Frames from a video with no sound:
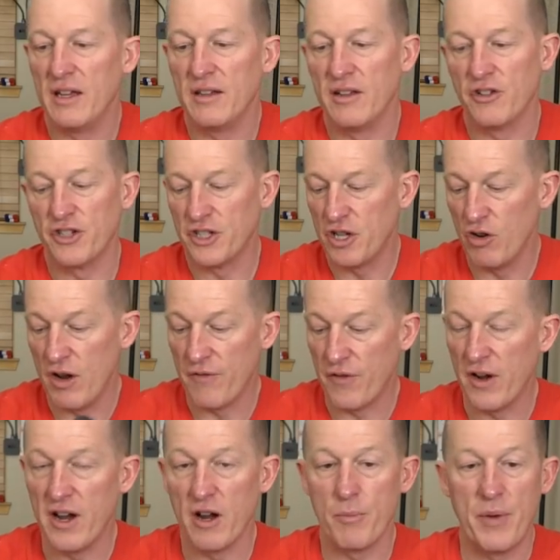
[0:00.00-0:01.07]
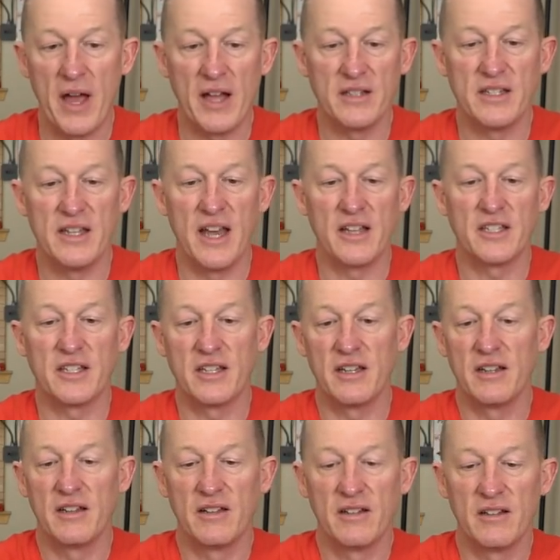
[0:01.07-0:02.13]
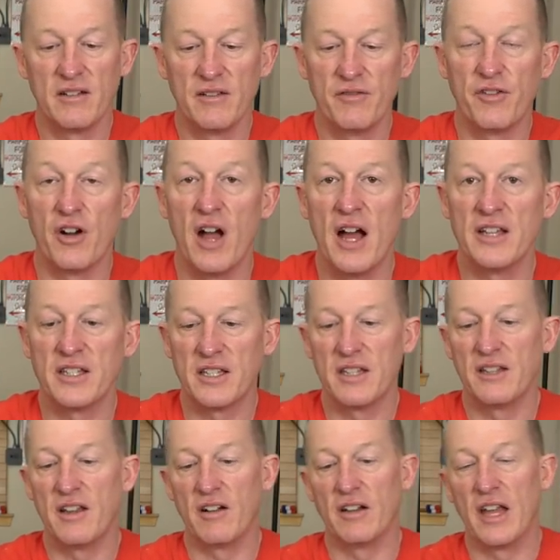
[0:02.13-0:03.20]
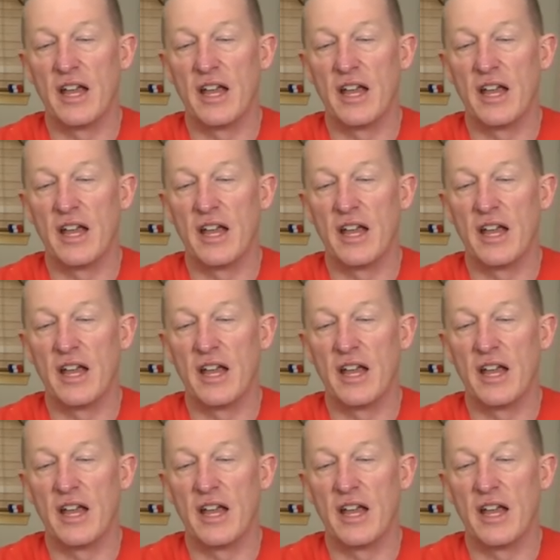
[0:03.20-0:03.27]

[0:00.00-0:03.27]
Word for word: there's two different ear pads, yes, for us, they're